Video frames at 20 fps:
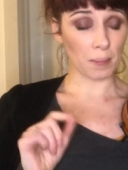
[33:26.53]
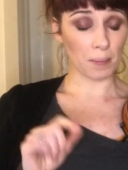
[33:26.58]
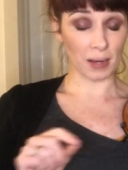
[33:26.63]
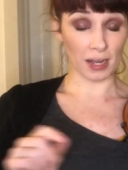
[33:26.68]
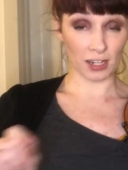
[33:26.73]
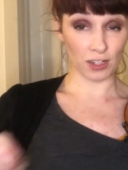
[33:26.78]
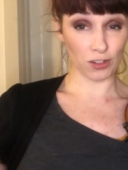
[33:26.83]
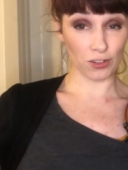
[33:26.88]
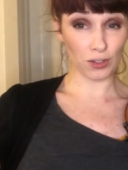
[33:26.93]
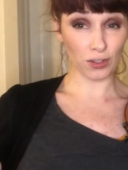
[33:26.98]

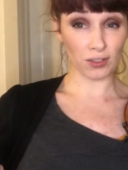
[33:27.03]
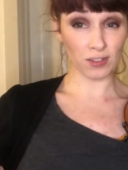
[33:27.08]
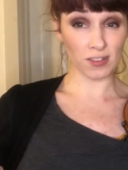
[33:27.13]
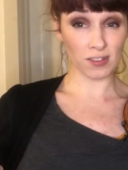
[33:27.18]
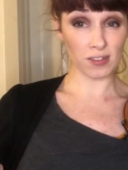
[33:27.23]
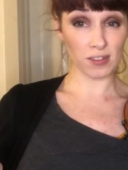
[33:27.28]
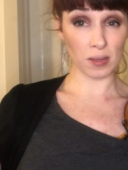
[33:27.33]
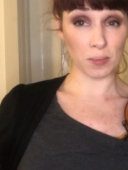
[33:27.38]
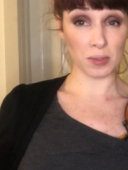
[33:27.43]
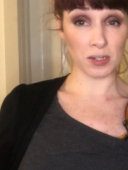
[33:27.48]
mark your tones
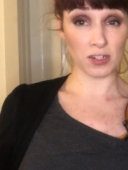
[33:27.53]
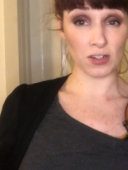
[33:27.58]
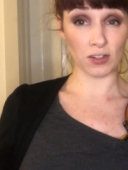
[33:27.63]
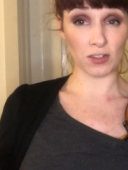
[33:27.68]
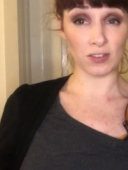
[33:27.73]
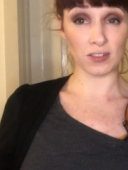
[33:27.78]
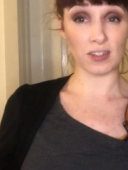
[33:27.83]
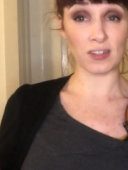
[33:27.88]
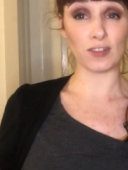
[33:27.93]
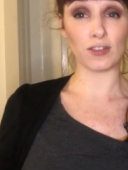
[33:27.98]
and
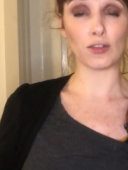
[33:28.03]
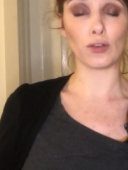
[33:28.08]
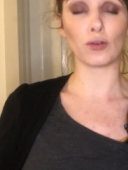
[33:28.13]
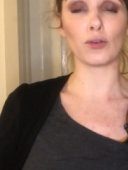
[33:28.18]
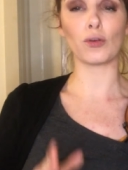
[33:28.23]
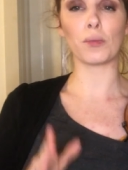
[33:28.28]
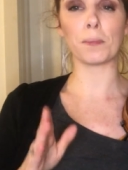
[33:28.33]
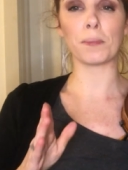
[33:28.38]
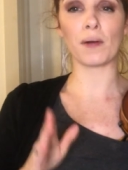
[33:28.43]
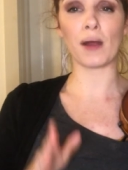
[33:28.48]
semitones in so
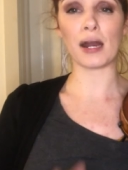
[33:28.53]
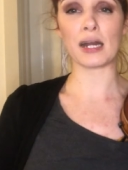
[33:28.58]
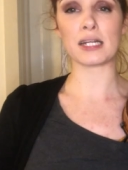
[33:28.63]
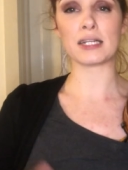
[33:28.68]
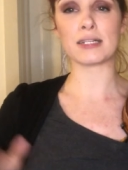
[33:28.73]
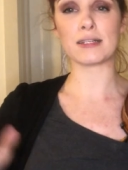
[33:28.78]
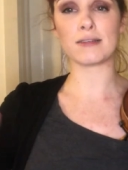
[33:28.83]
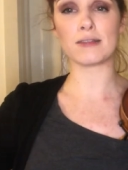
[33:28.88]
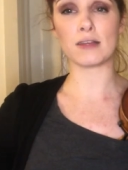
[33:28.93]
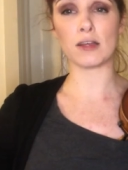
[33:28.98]
you
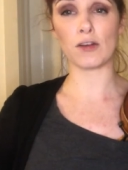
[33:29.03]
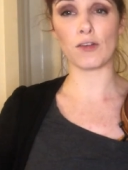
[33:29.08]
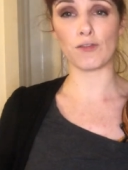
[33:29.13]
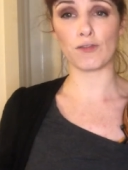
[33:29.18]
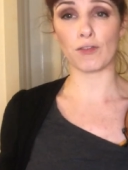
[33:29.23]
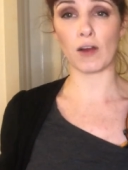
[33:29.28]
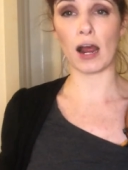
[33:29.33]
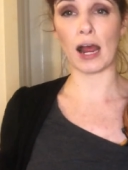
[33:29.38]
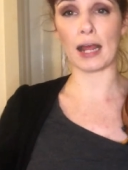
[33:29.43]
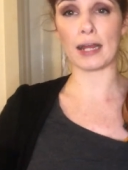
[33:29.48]
practice it
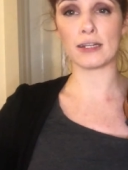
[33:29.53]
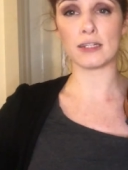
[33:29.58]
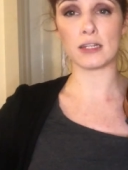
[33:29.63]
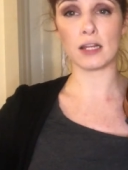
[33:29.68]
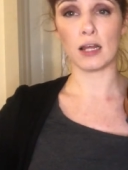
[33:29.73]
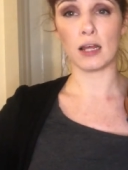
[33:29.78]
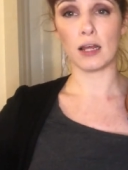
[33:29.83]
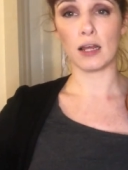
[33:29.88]
right